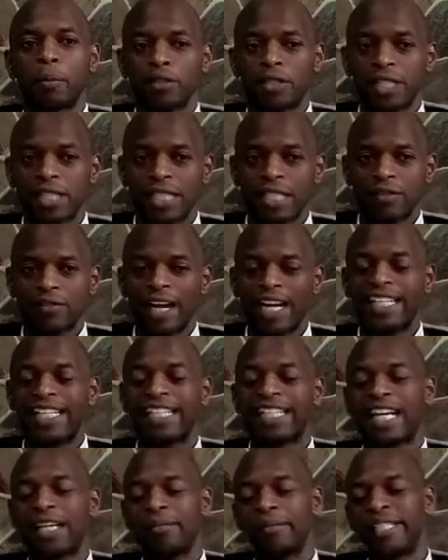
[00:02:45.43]
positive,
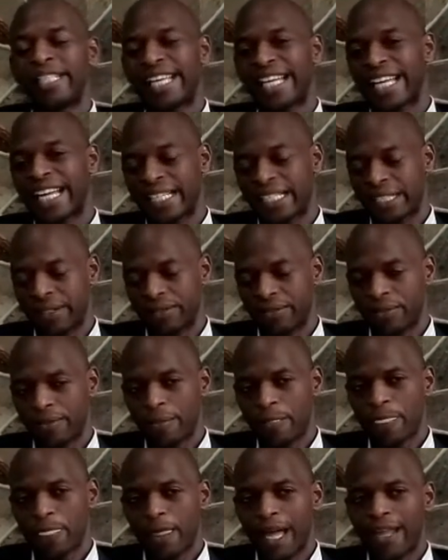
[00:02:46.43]
and it can be negative.
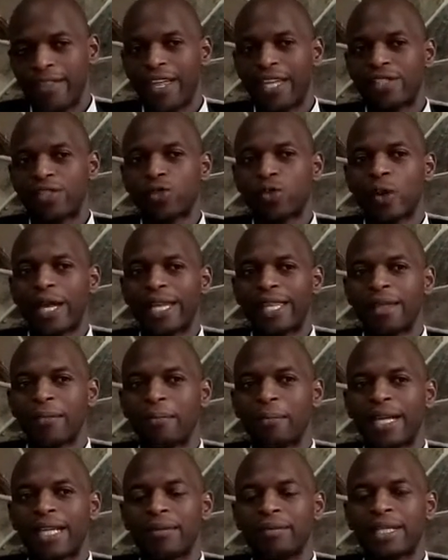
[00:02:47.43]
And that's why the
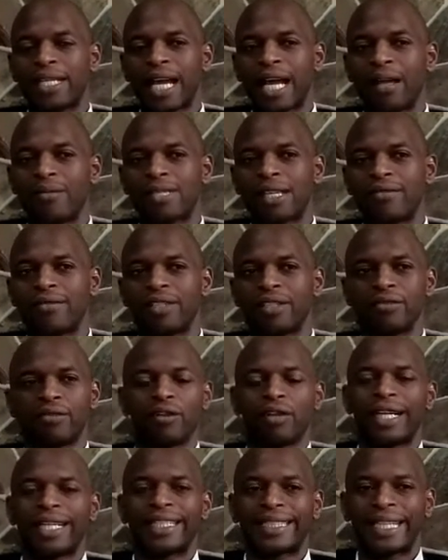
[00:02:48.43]
mind becomes a very
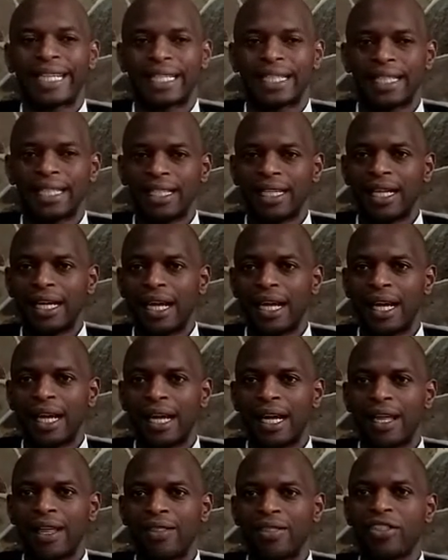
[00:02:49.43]
volatile
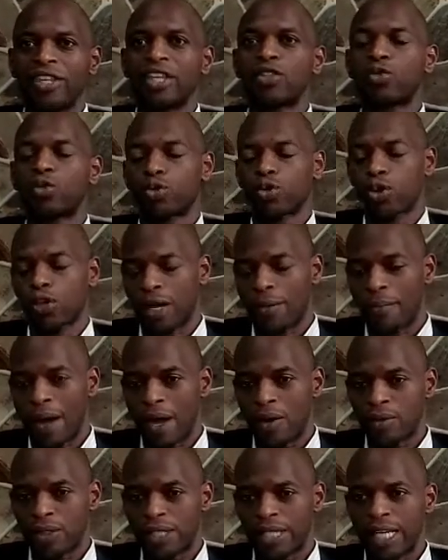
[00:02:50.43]
thing to talk
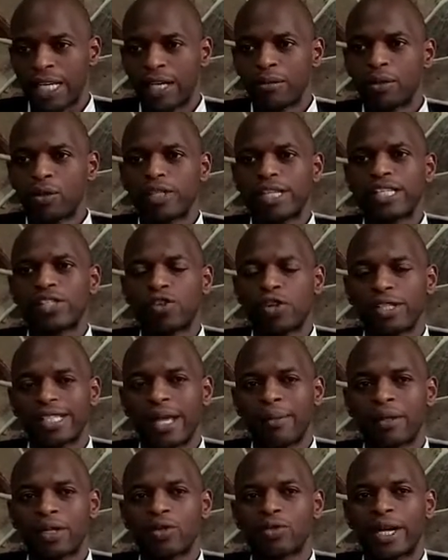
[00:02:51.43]
about. Because it's not
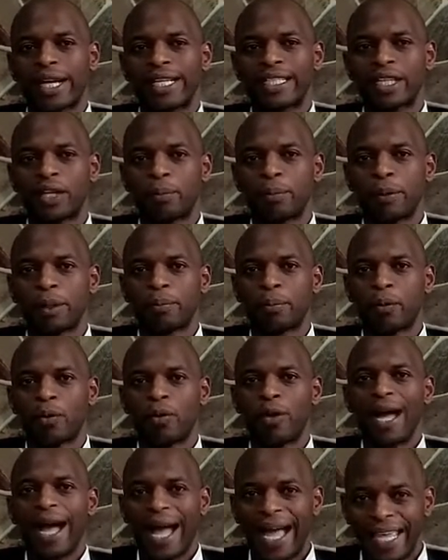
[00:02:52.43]
something you can tell
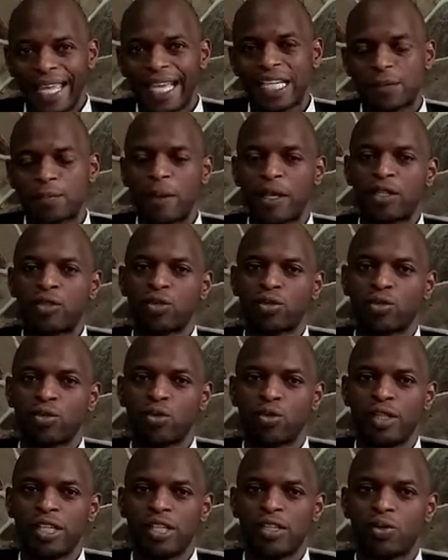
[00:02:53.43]
people, I expect you to
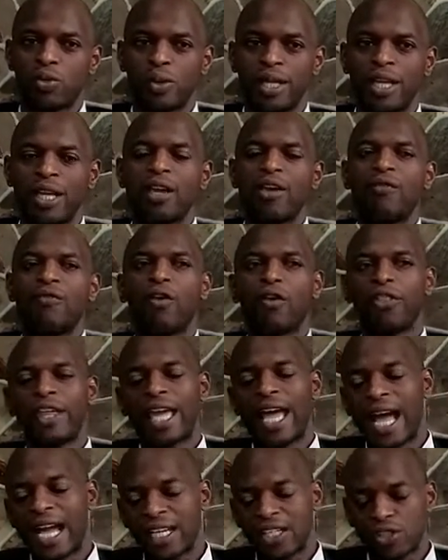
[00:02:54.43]
do this way. For
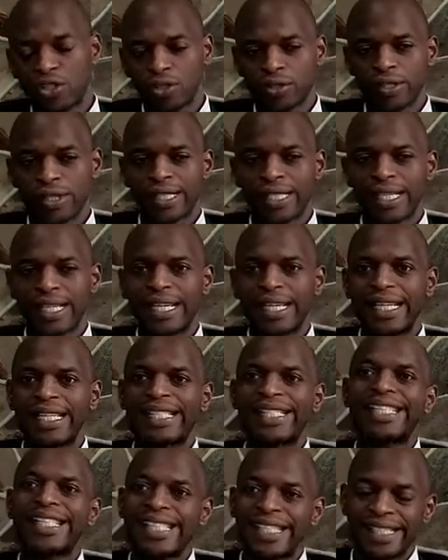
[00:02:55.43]
the actions,
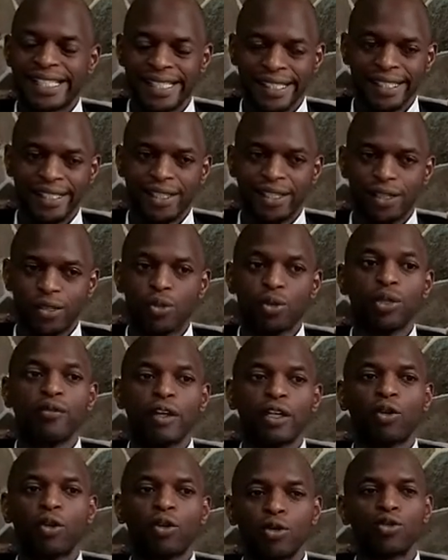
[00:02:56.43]
it's easy to
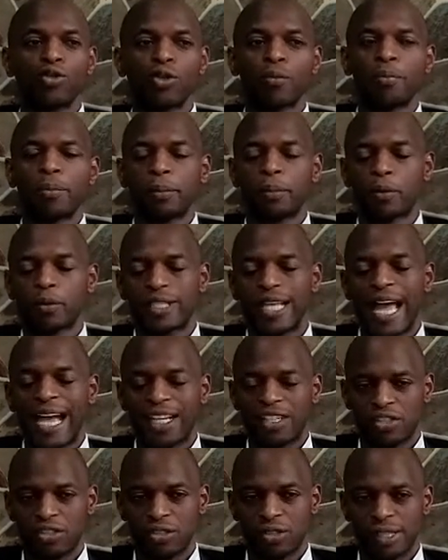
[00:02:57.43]
even control people's
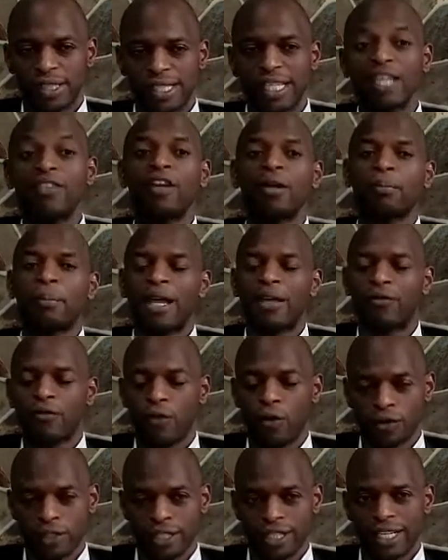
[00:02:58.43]
actions, even by
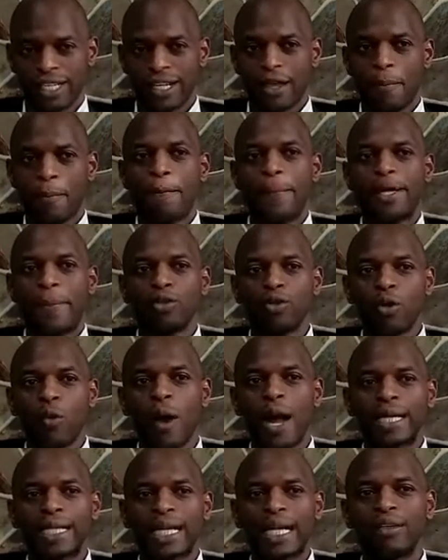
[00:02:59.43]
force. But no
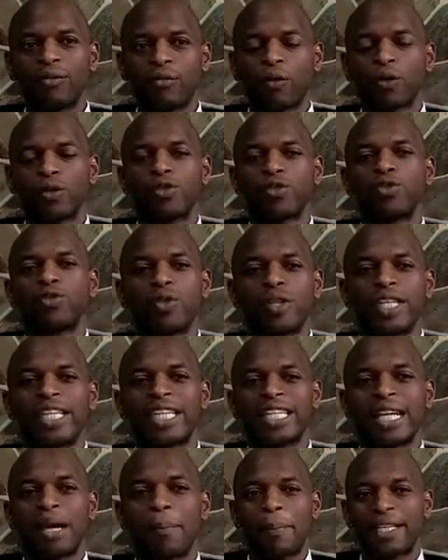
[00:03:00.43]
one can force you to
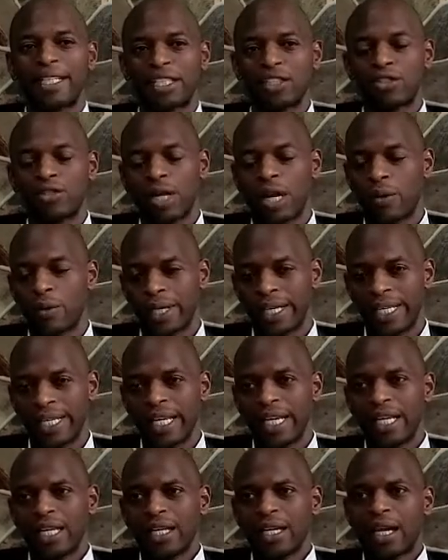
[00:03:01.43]
think particular way.
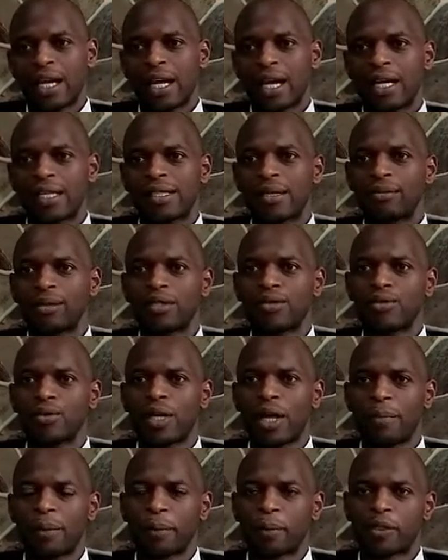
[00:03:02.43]
Sometimes
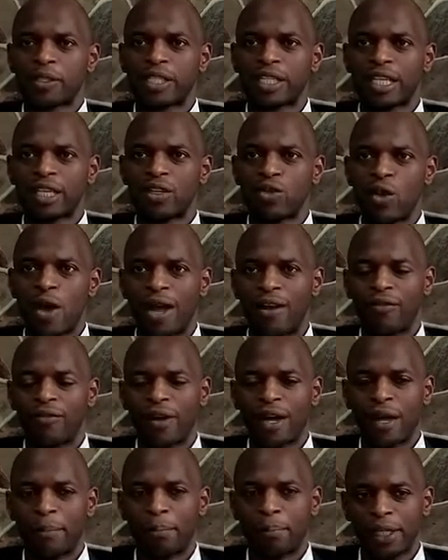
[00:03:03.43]
you hear people saying, you
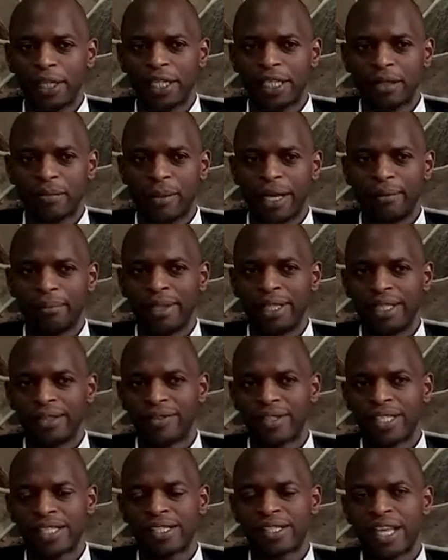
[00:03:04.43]
have picked my belief
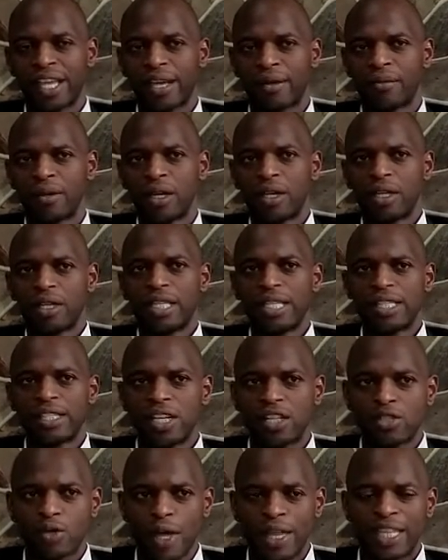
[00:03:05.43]
system, this
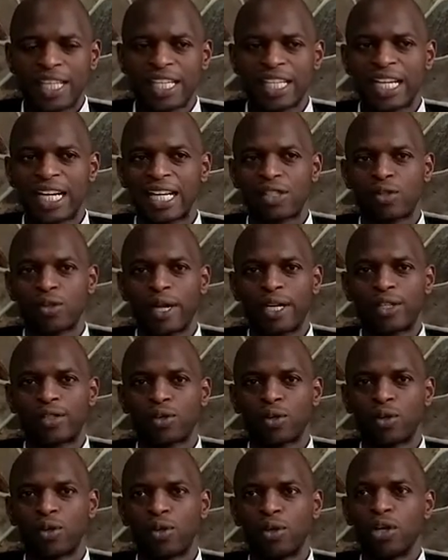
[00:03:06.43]
place you are thinking like so and
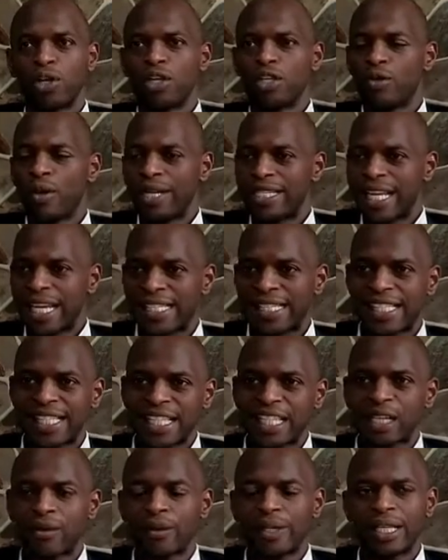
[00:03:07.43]
so, you are just
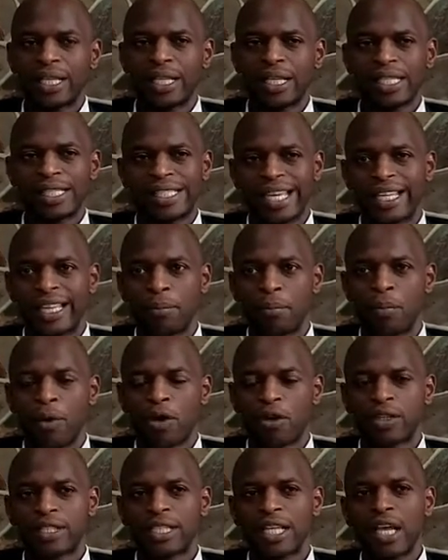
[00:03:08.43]
thinking inside the
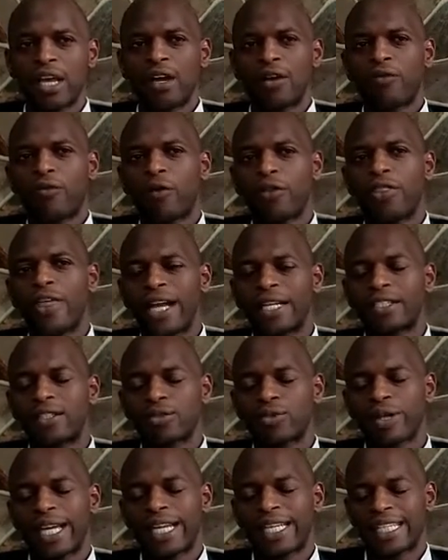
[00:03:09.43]
box. For that
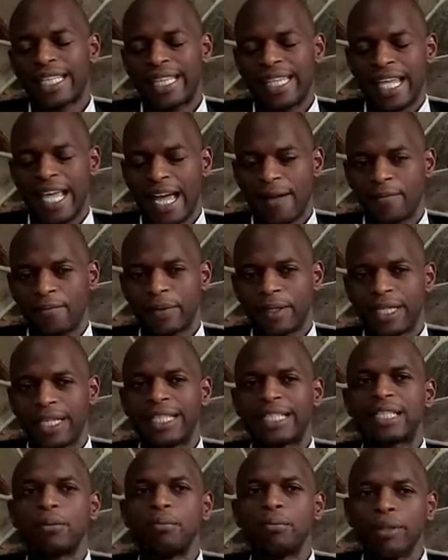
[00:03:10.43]
to get there,
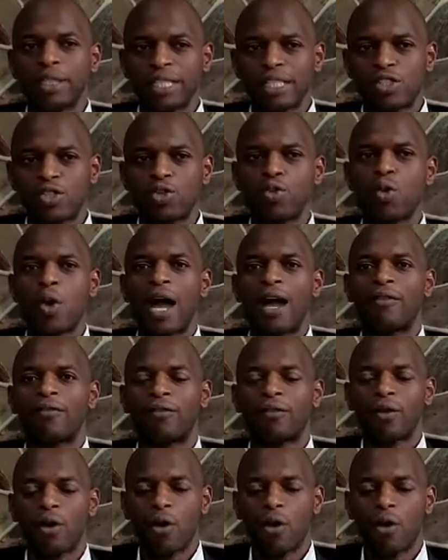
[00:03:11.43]
it means you have,